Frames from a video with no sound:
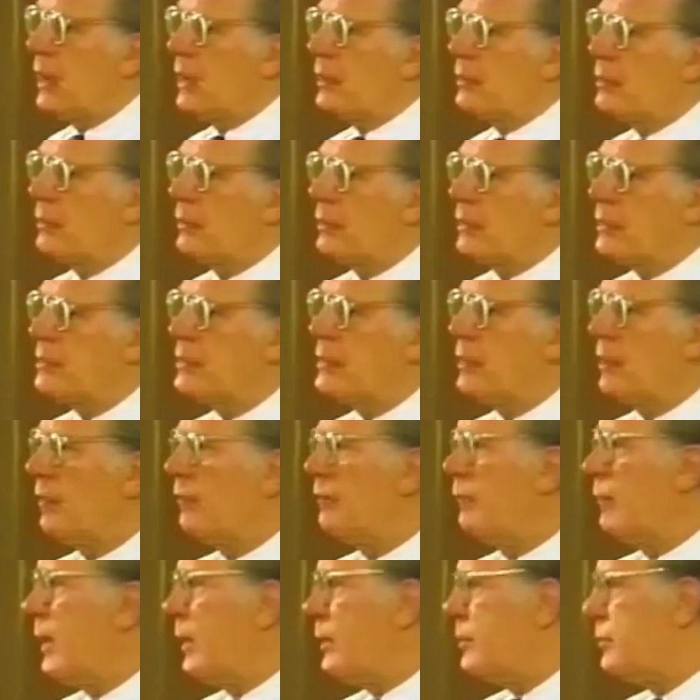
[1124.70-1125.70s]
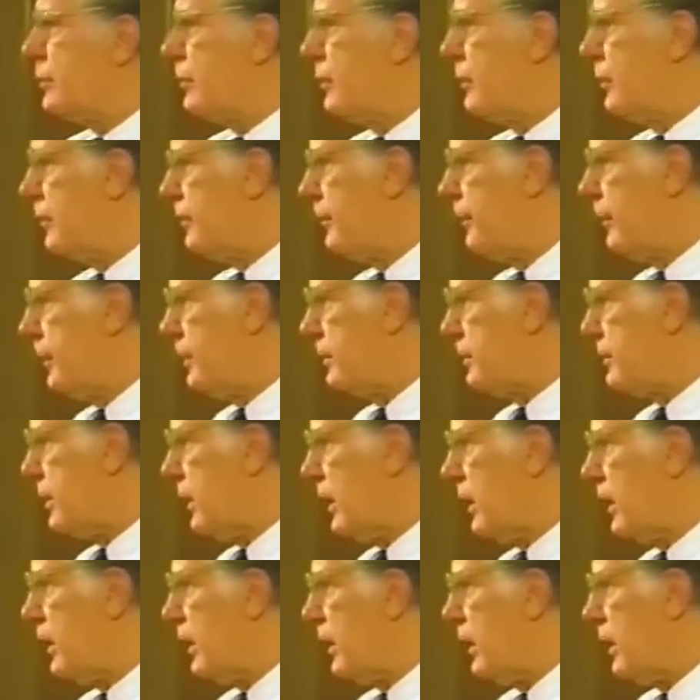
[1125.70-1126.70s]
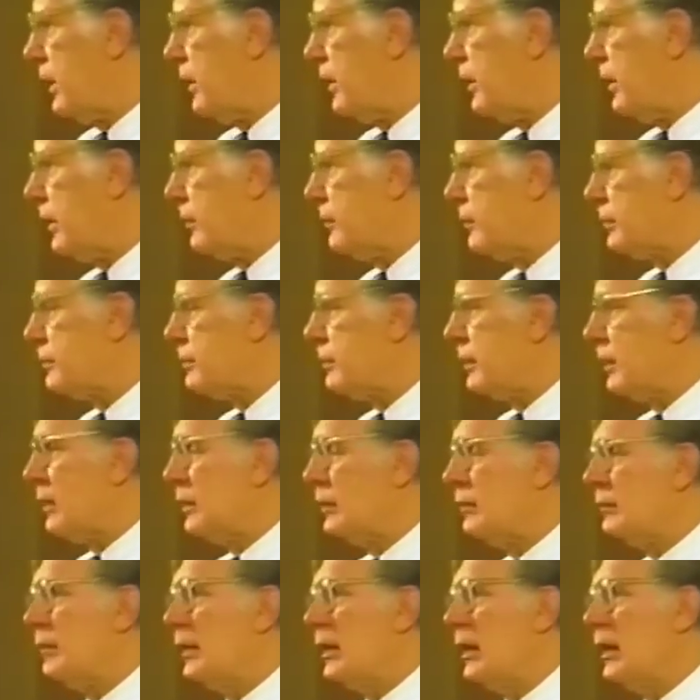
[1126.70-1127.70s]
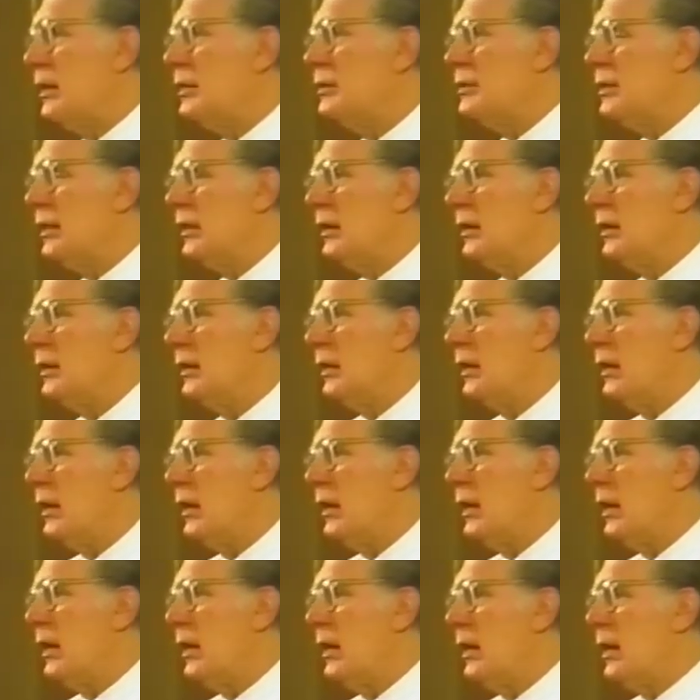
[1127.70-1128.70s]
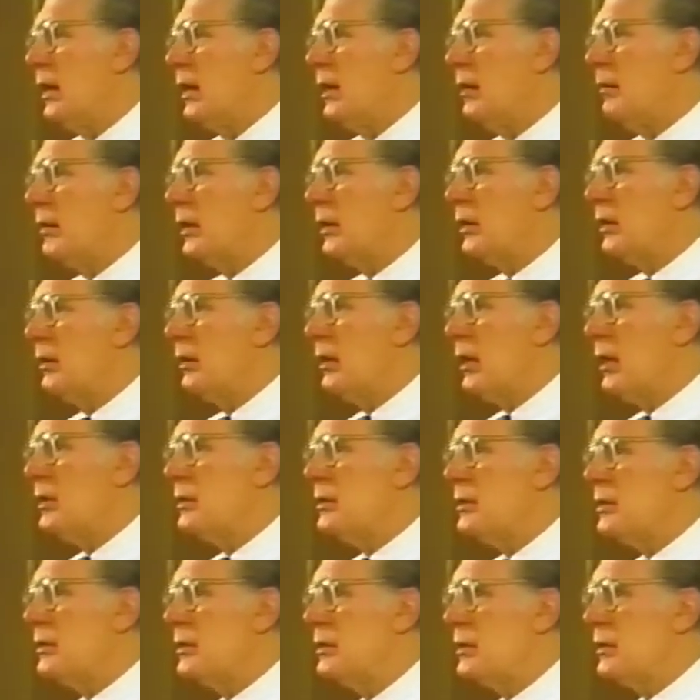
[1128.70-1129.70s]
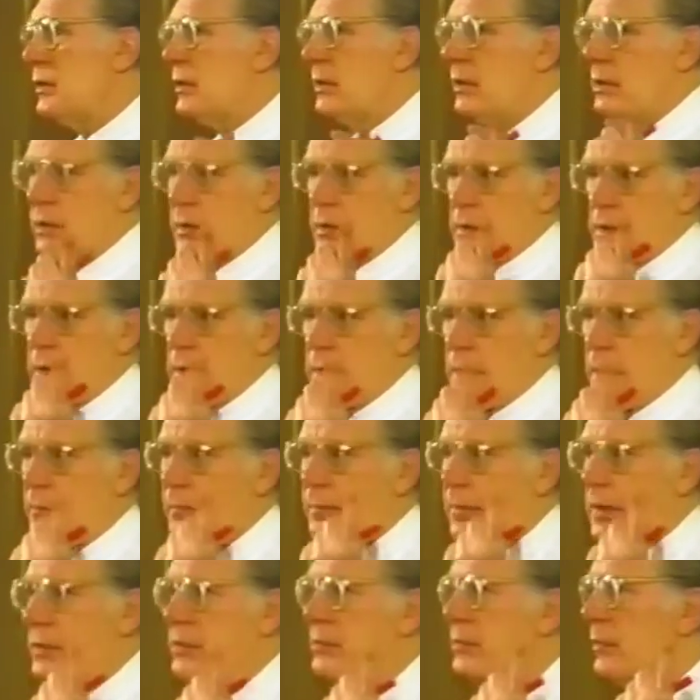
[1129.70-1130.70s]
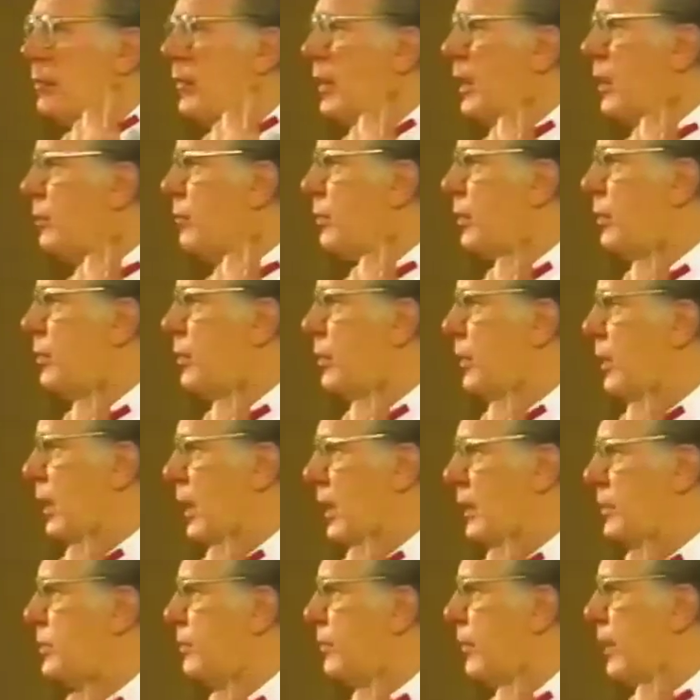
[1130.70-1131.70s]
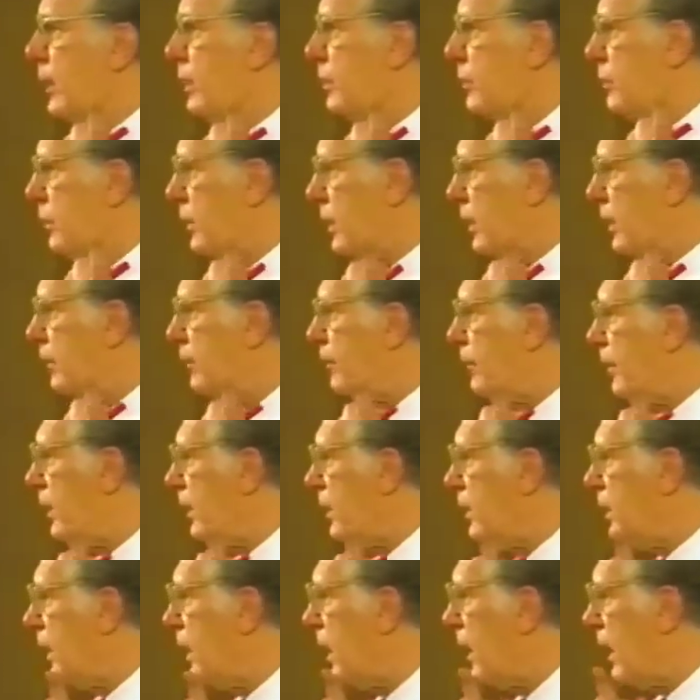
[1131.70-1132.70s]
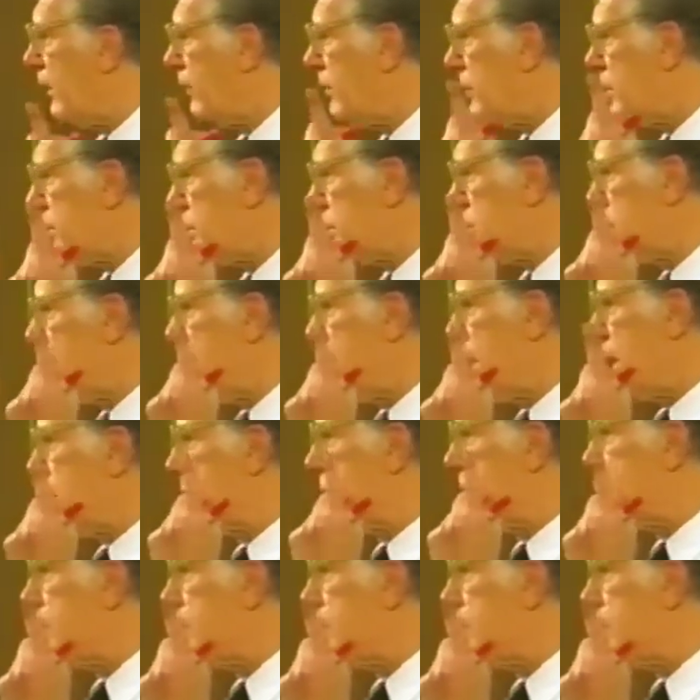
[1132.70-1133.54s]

outdoor stuff, baseball fields and that kind of thing, was relatively easy. But the largest piece of bamboo you can get is about 20 feet. The average is about